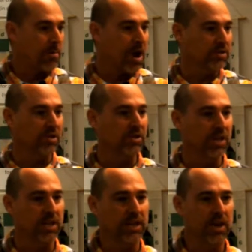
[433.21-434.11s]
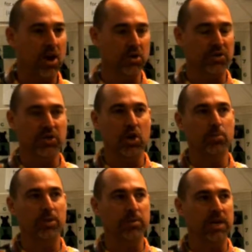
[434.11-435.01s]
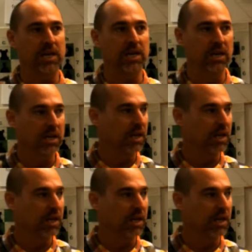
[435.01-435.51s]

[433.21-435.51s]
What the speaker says: amoxicillin, our scope would be,